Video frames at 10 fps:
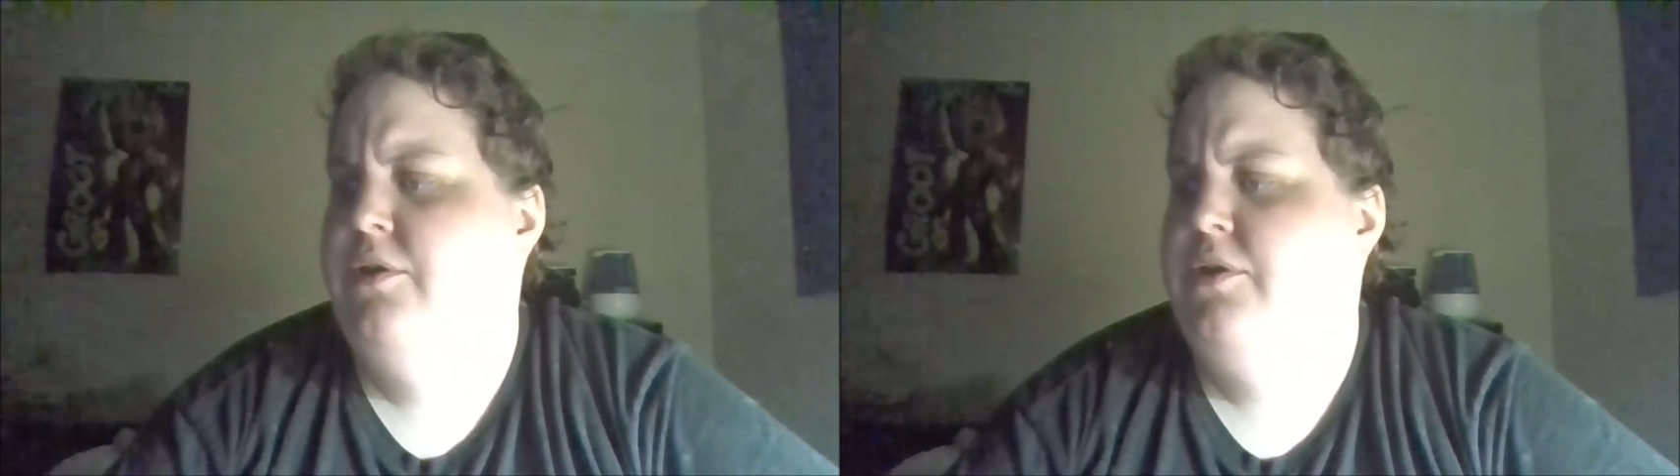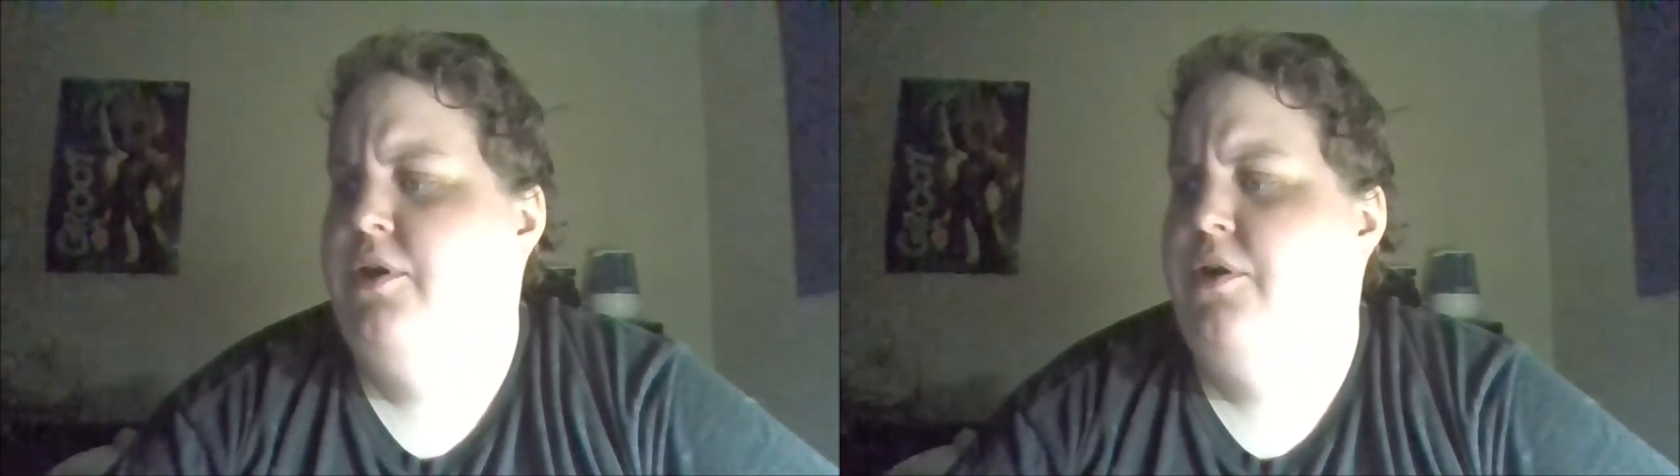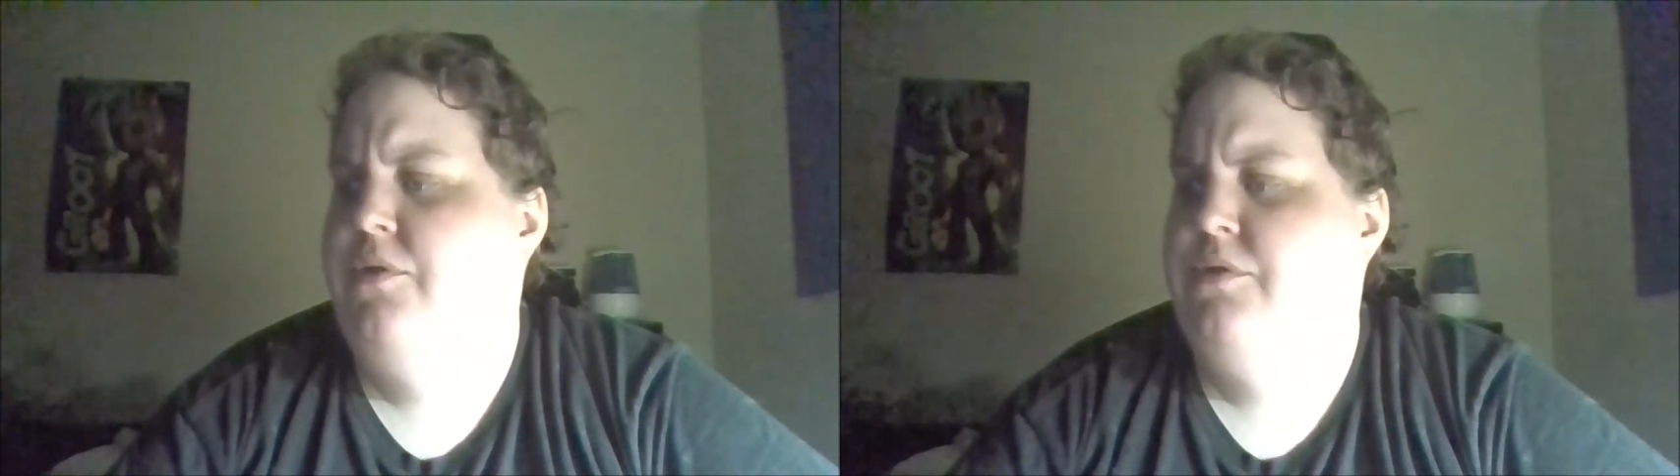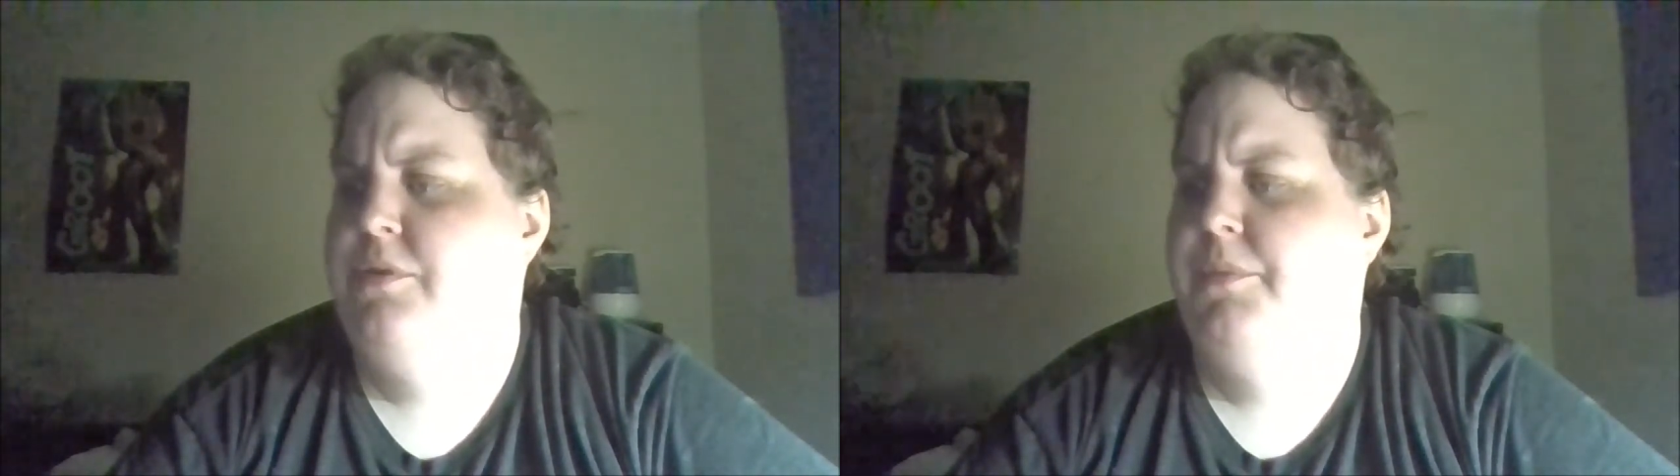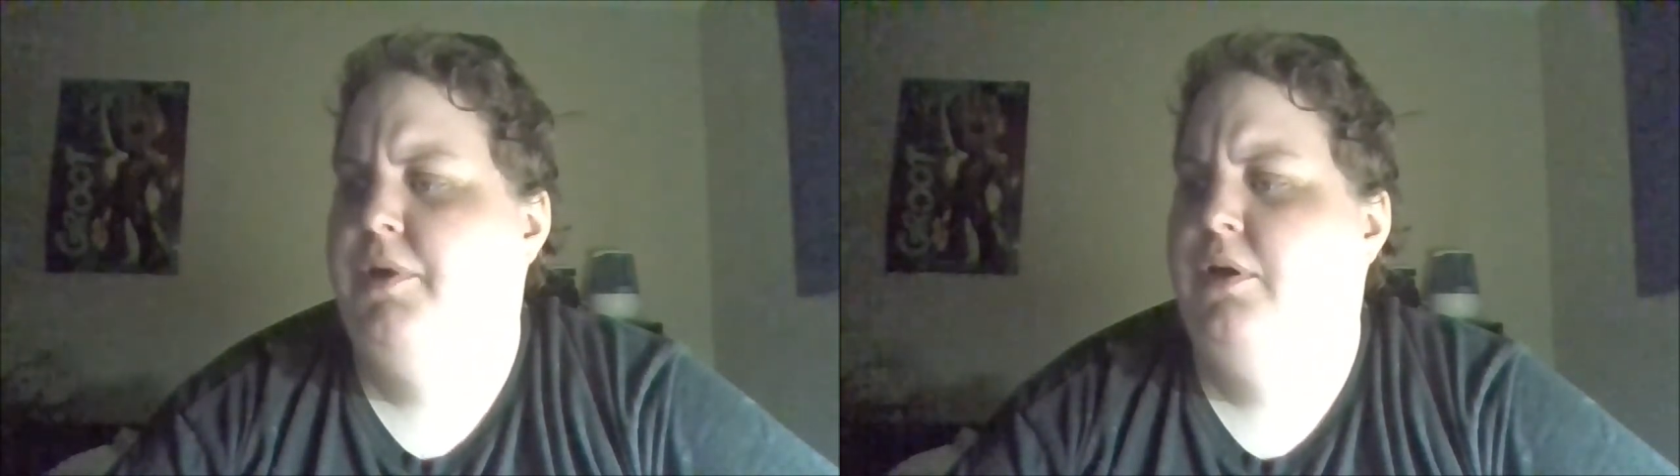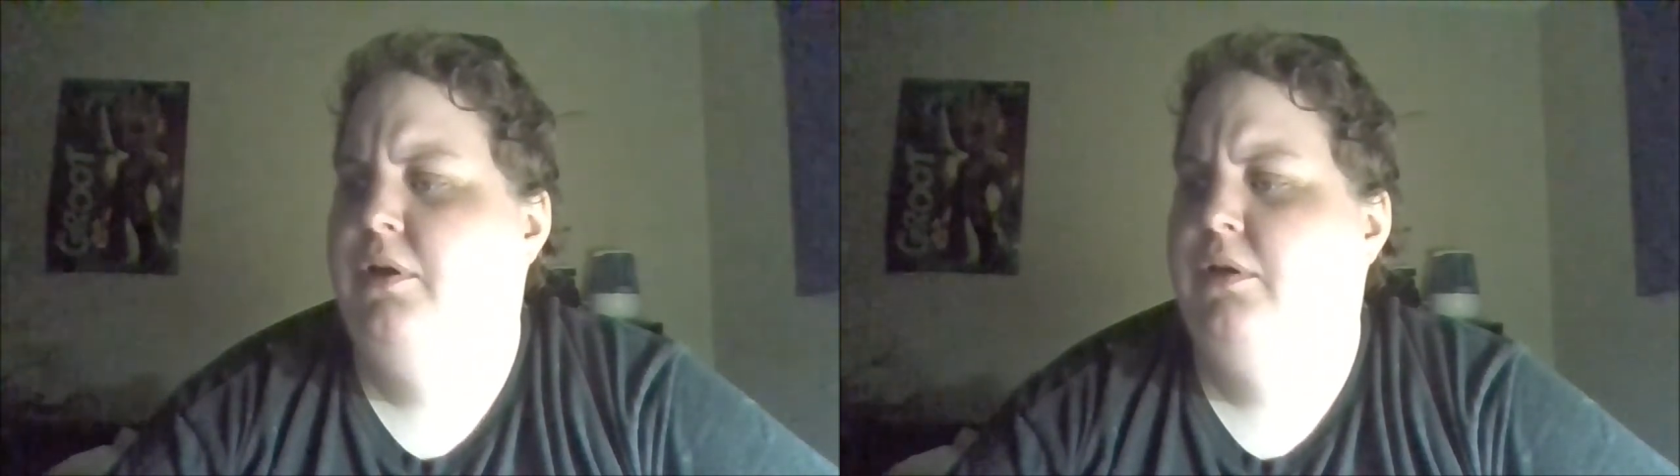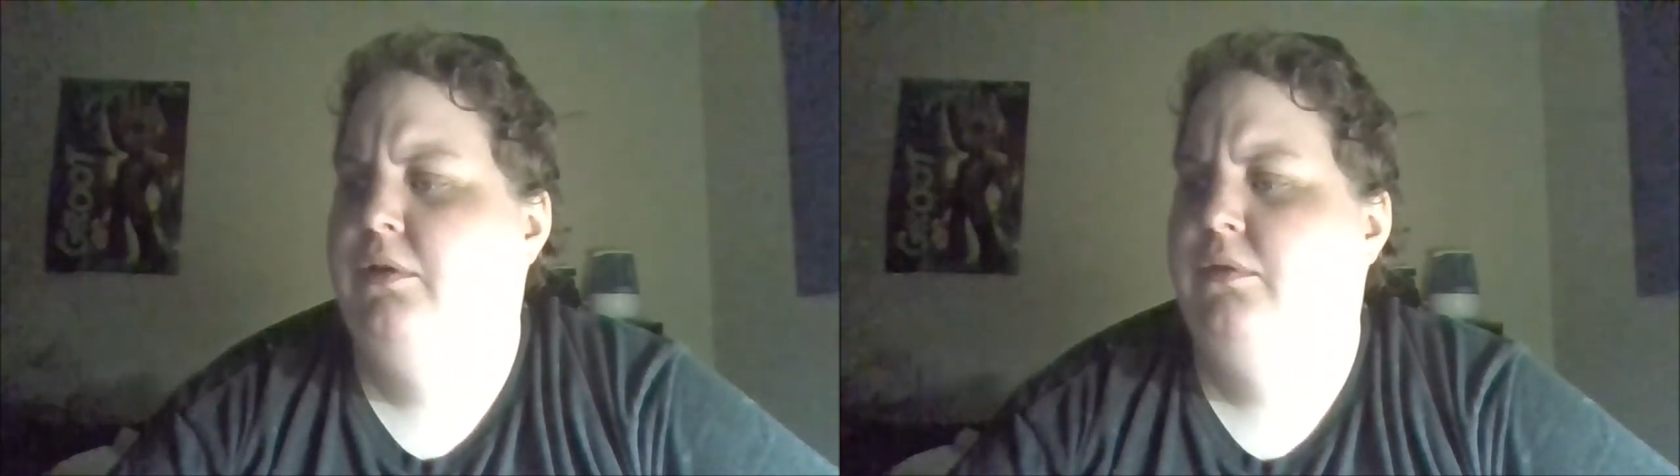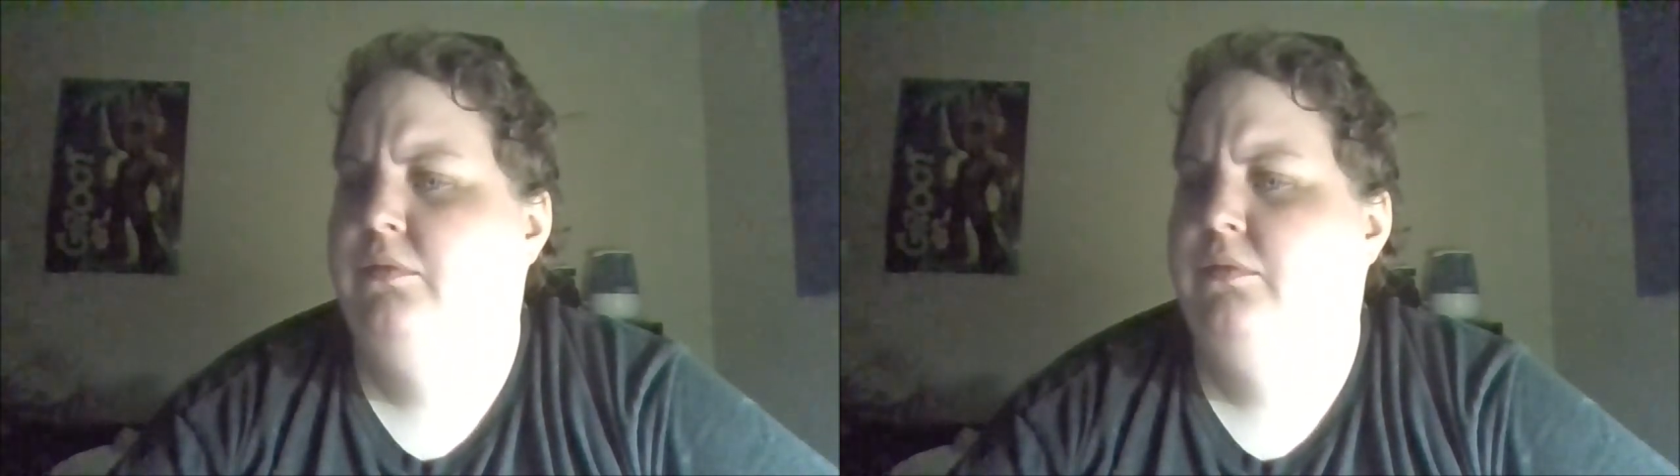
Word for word: so small.